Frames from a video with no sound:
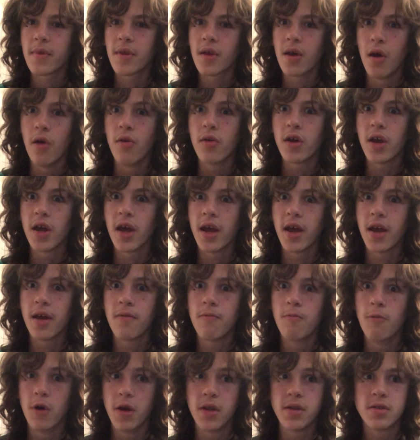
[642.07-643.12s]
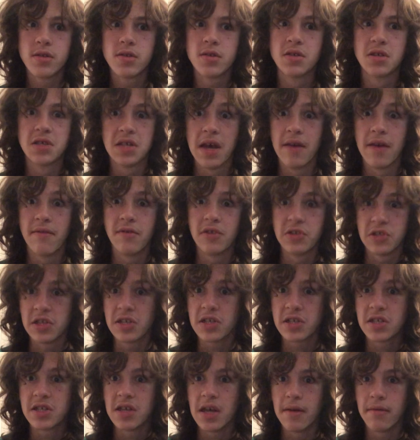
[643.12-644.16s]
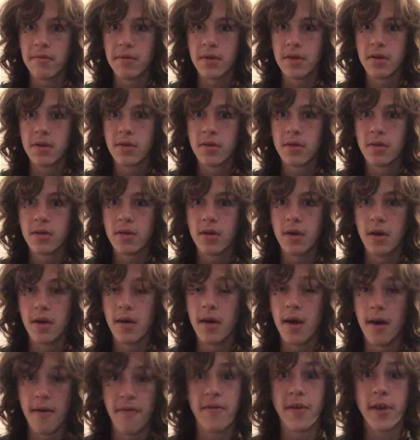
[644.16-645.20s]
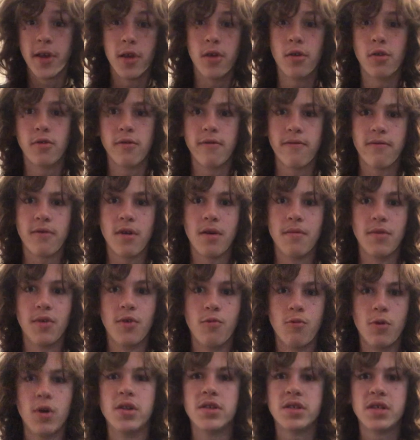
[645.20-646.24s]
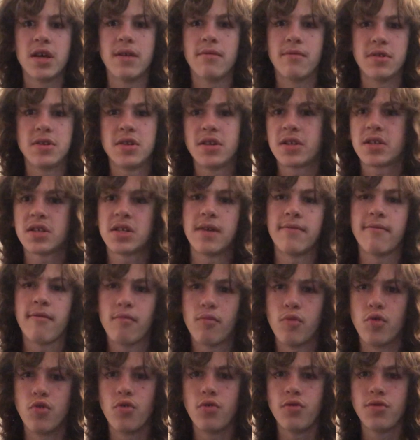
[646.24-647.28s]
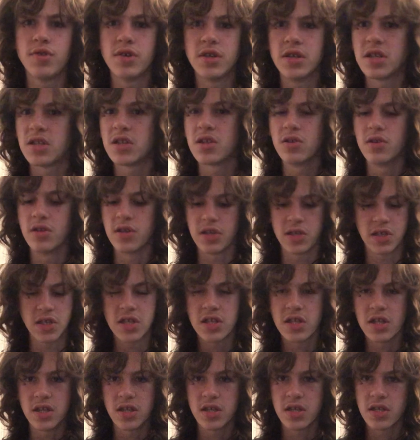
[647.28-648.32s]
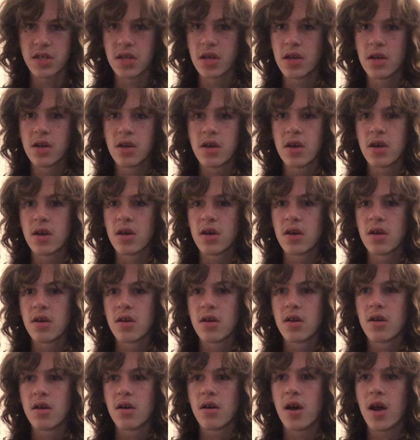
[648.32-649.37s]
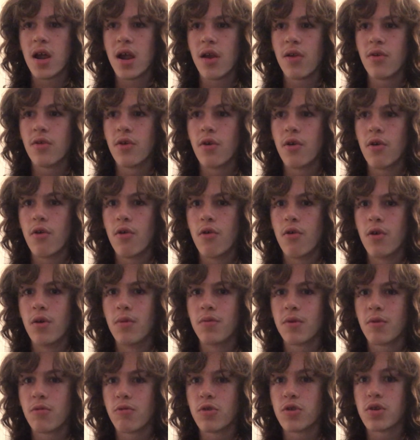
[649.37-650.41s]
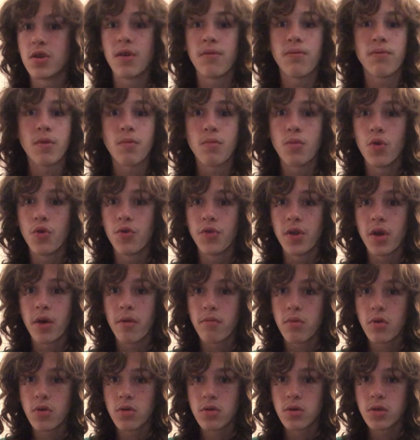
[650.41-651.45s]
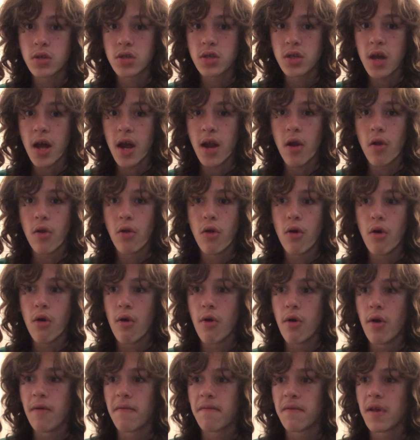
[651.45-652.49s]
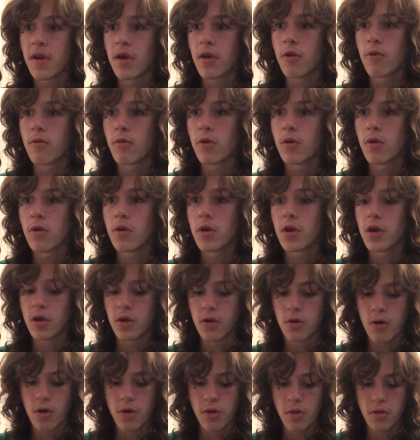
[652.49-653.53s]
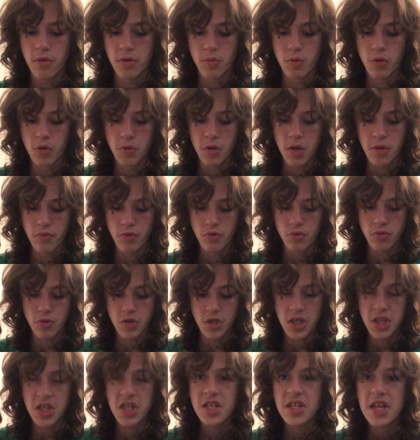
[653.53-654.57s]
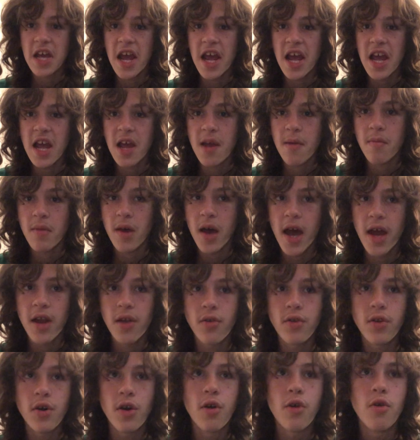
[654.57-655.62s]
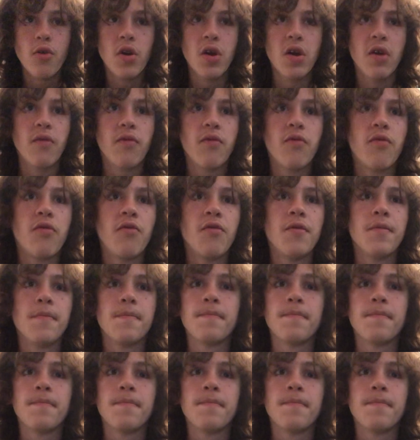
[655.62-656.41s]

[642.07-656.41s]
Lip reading: okay, 1767, a figure from the 1767 mold is still in existence. I don't know if there were different mold numbers. I don't know if there were, all those mold numbers were the same. I don't know if,